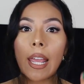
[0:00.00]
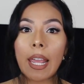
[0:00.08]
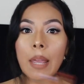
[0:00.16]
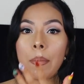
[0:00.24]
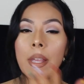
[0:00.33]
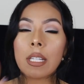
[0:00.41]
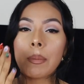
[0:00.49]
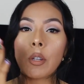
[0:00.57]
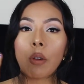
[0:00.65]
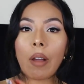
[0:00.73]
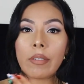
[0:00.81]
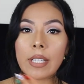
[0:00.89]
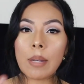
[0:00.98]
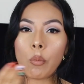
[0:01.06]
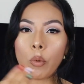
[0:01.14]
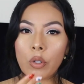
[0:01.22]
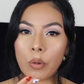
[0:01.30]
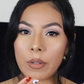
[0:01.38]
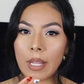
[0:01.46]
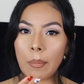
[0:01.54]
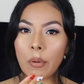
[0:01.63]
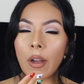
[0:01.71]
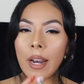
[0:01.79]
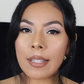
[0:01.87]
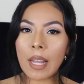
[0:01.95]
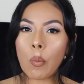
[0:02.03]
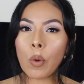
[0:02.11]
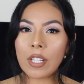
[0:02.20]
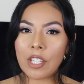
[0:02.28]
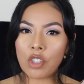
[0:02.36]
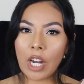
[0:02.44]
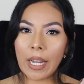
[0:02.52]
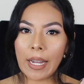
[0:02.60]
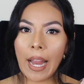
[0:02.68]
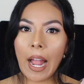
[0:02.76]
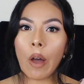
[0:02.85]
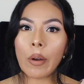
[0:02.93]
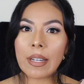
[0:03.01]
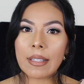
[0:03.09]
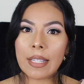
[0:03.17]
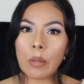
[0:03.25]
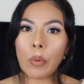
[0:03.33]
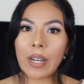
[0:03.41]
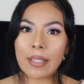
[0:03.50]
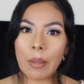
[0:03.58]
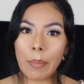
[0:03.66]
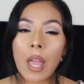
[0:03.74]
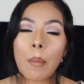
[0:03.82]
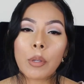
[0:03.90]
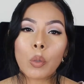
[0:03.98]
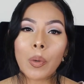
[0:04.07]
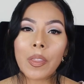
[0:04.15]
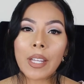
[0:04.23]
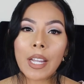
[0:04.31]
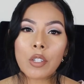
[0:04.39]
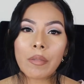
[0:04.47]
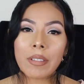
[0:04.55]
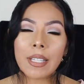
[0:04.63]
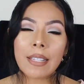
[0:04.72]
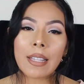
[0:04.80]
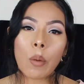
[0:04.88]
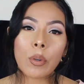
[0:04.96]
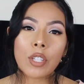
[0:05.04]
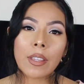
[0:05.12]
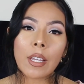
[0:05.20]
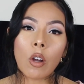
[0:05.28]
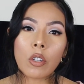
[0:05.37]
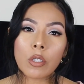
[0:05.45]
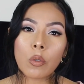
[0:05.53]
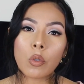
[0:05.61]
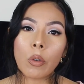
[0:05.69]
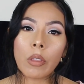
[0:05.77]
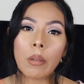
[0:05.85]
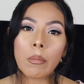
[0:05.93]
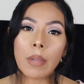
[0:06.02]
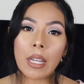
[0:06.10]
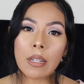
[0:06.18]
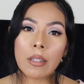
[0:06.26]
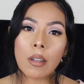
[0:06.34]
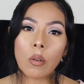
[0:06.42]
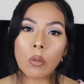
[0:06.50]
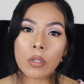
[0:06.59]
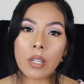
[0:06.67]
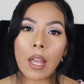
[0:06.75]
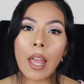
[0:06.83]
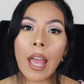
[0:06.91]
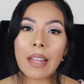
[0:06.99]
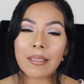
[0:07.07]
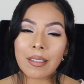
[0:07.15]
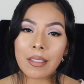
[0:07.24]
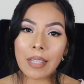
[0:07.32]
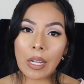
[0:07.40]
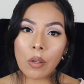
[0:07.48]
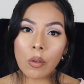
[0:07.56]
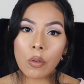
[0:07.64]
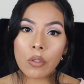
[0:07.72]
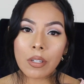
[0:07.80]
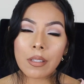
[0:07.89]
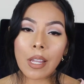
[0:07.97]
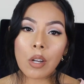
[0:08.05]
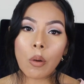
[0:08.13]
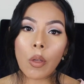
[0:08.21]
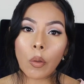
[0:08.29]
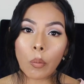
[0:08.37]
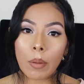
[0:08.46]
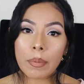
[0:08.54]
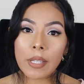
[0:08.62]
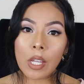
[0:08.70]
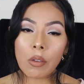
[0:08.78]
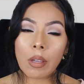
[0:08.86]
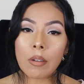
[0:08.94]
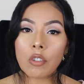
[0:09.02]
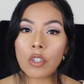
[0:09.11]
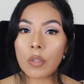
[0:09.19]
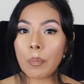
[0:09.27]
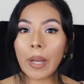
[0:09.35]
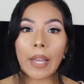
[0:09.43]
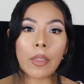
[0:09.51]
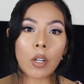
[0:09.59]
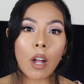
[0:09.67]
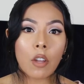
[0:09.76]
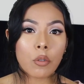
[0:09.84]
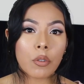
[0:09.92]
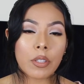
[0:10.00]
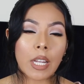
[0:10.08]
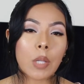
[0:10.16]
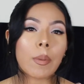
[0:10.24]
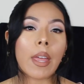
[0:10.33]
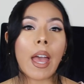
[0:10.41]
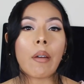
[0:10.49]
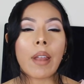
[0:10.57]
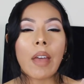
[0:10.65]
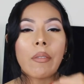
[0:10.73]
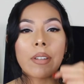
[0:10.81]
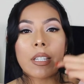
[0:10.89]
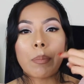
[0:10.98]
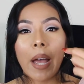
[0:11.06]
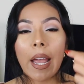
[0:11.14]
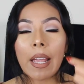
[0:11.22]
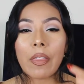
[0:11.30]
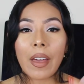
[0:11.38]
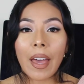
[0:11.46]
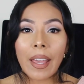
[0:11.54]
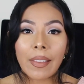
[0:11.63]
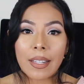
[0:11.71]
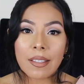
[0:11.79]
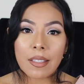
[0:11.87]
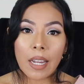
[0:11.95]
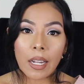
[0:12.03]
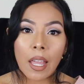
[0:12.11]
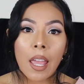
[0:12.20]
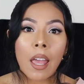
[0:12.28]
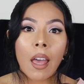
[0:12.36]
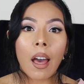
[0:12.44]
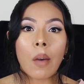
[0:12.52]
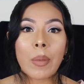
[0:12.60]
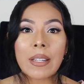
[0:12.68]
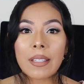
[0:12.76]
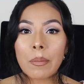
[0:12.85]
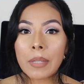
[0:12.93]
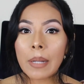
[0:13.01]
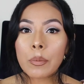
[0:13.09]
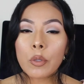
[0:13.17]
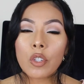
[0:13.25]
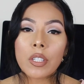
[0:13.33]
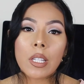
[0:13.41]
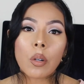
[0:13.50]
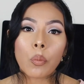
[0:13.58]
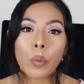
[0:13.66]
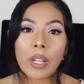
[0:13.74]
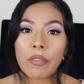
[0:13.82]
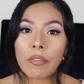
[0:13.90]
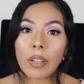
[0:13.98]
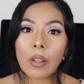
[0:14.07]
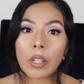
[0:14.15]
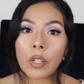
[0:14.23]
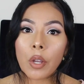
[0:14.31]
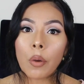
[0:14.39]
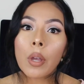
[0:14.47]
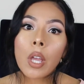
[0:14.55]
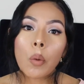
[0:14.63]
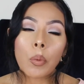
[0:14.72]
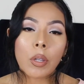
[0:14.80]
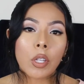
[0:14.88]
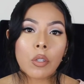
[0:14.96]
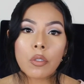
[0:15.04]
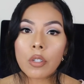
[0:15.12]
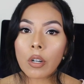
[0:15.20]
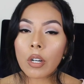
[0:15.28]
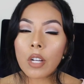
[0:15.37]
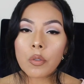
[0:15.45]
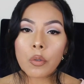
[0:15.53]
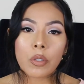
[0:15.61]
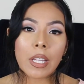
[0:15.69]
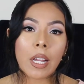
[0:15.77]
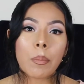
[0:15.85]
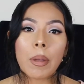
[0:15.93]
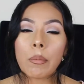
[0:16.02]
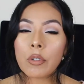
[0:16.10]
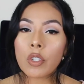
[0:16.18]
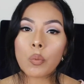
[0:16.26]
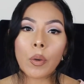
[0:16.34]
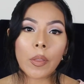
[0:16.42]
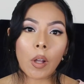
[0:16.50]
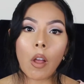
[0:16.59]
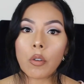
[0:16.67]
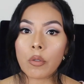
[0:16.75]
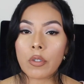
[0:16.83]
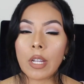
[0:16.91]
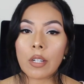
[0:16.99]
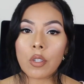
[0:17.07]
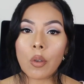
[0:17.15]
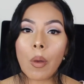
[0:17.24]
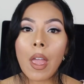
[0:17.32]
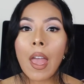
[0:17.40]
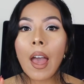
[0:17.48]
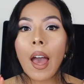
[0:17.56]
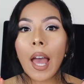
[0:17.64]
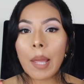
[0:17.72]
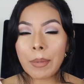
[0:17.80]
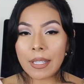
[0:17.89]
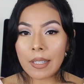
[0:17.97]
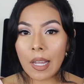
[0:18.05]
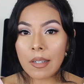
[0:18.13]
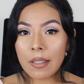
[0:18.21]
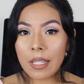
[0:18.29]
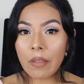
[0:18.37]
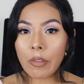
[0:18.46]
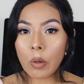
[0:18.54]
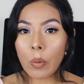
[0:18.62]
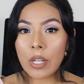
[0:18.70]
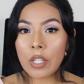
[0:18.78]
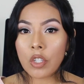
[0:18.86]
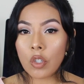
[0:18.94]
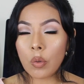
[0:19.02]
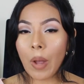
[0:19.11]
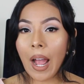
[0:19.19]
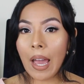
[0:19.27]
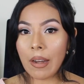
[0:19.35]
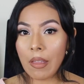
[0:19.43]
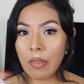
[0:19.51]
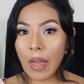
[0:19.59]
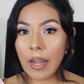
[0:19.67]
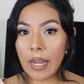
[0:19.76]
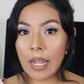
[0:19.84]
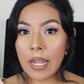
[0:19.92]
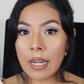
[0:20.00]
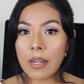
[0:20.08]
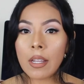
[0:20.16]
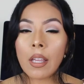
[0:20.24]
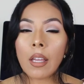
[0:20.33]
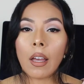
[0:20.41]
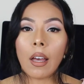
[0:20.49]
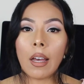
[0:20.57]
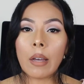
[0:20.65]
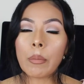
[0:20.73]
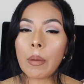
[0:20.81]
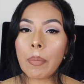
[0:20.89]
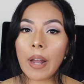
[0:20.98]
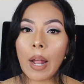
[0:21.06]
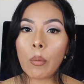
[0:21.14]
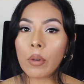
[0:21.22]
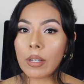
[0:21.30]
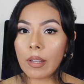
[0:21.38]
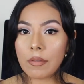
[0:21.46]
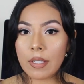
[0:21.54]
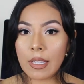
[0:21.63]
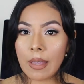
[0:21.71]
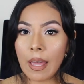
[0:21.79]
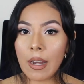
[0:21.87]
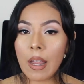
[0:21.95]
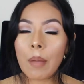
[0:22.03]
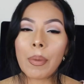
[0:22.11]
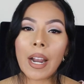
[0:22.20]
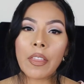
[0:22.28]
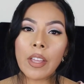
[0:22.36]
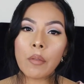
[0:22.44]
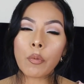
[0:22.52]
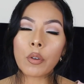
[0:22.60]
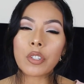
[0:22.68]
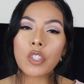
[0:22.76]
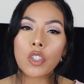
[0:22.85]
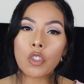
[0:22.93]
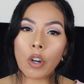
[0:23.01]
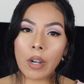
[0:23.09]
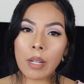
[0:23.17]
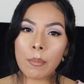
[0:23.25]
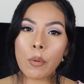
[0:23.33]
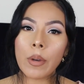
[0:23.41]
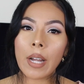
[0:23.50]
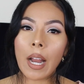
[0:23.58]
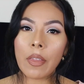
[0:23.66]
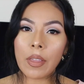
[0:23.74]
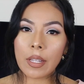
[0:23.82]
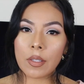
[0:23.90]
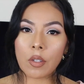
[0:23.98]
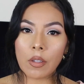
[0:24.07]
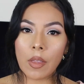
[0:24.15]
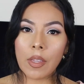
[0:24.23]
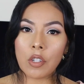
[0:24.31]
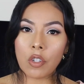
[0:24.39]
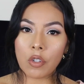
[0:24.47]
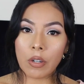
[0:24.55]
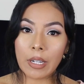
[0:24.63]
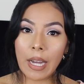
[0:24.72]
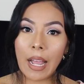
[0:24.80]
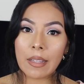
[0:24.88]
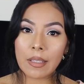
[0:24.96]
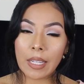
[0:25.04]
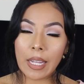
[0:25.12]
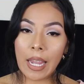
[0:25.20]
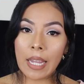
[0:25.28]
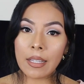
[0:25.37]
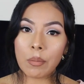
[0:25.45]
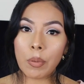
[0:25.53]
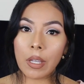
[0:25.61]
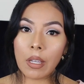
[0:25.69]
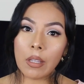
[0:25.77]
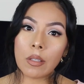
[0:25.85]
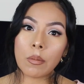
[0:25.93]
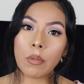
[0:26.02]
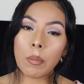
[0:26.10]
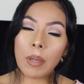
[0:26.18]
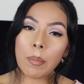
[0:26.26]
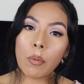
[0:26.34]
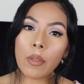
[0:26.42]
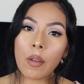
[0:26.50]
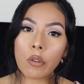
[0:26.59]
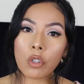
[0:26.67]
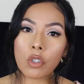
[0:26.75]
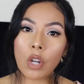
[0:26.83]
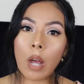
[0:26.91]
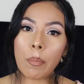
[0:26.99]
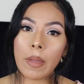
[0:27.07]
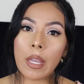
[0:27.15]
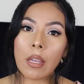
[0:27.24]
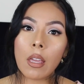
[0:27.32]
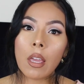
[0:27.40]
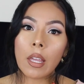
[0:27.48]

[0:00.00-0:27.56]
it makes me gravitate more towards that product and want to check it out and see what it's about. But the one thing I do have to say is I wish that they also sold them in Ulta as singles because I know on their website you can just buy the contour sticks without having to buy the highlight stick. Um, and sometimes we just need a refill, you know? We used our contour stick up and we just want the contour stick. So I'm excited to see if they're going to add that in, um, but I would love to see that. But I think for a starting point, I think it's good that they just started as kits because the people that are shopping